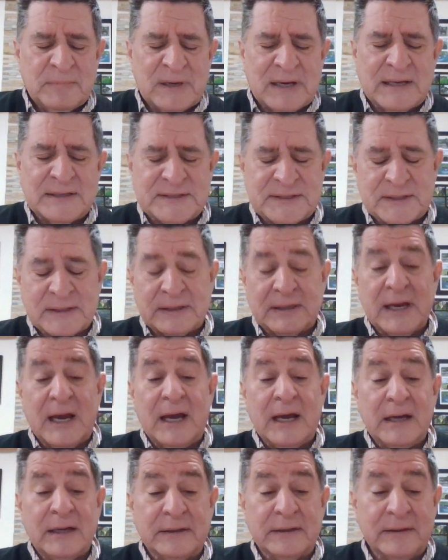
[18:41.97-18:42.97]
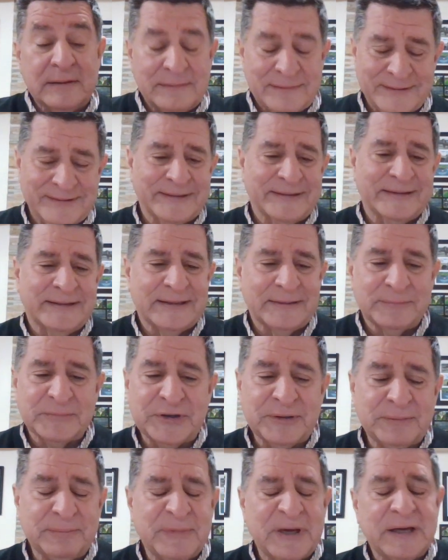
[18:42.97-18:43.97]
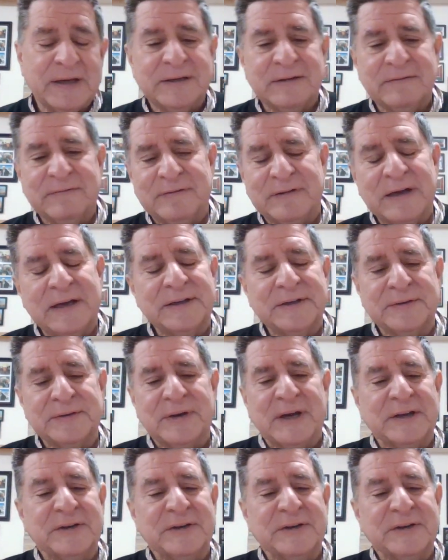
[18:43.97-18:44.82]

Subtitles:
But I say, God, I'm going to magnify you.